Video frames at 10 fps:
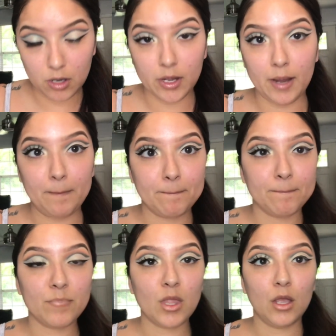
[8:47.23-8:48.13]
Okay,
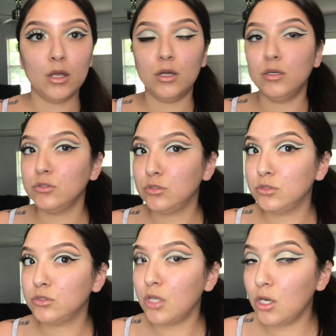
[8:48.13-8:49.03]

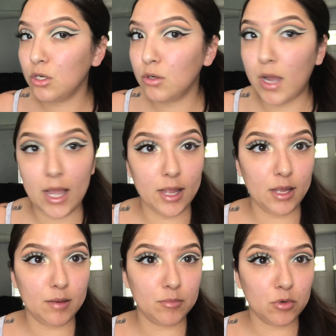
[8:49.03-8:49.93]
so I
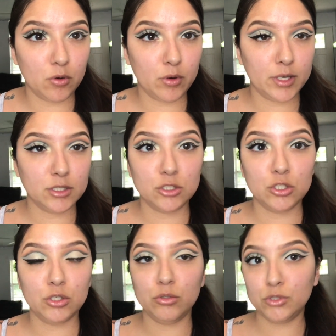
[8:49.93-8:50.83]
am going
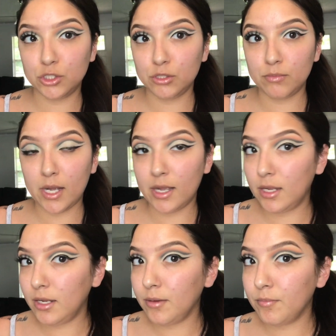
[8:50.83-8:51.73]
to do
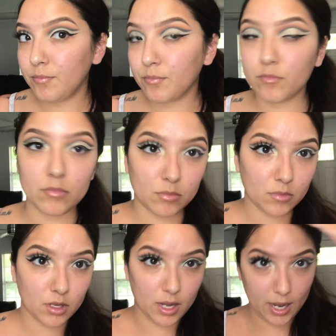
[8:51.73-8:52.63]
my
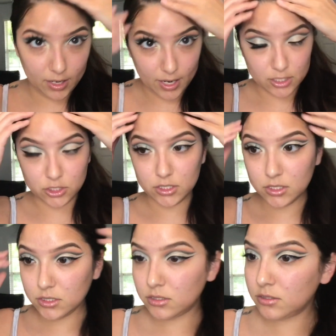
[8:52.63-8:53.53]

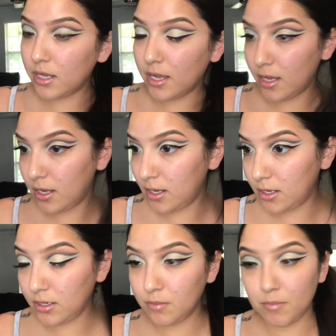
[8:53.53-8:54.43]
eyelashes
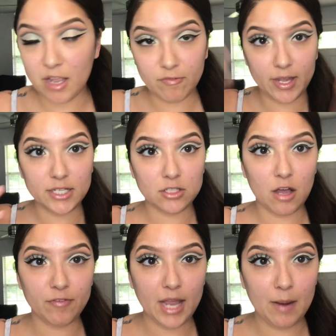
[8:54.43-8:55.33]
and my face
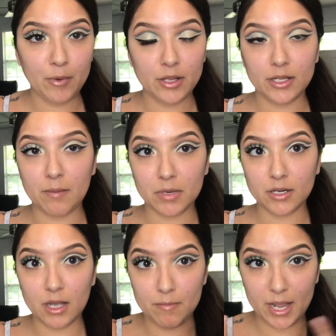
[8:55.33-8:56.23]
off camera, and then I'm
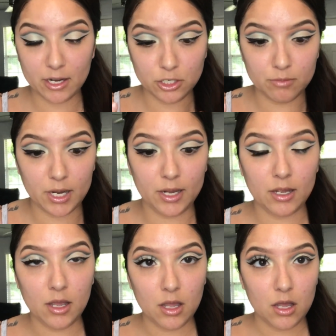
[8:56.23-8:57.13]
gonna come back and do my
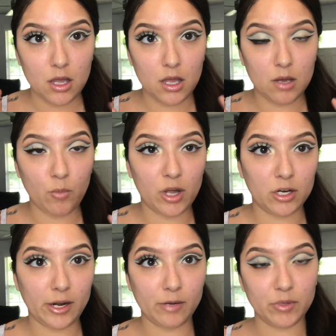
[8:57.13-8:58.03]

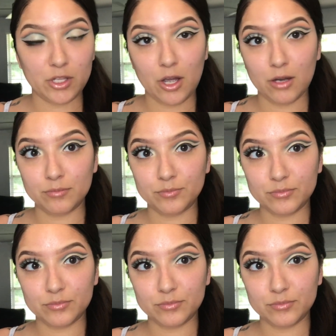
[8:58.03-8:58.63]
waterline with y'all.